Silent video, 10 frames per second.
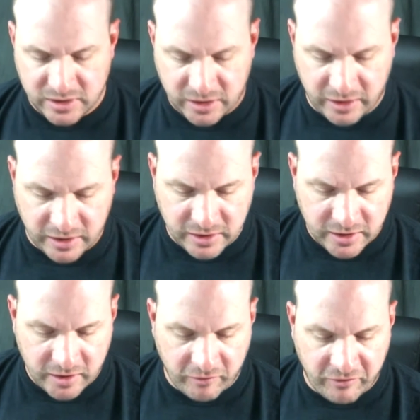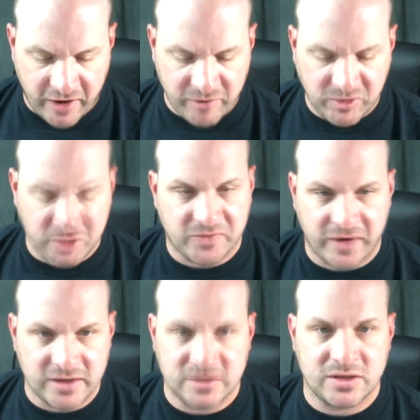All right, a 5+
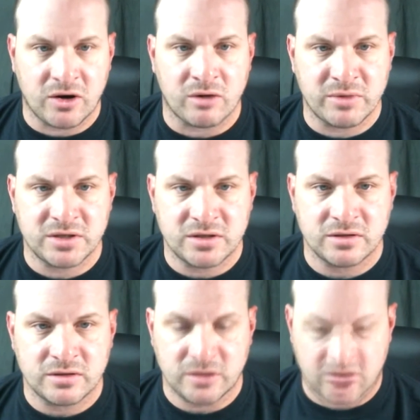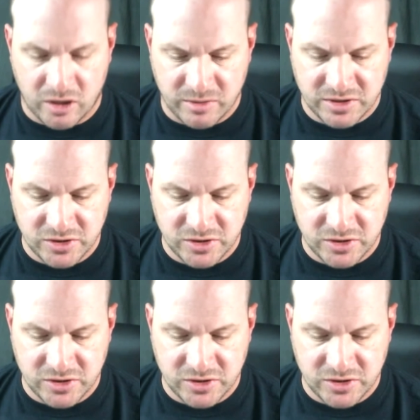fight is garbage. Garbage.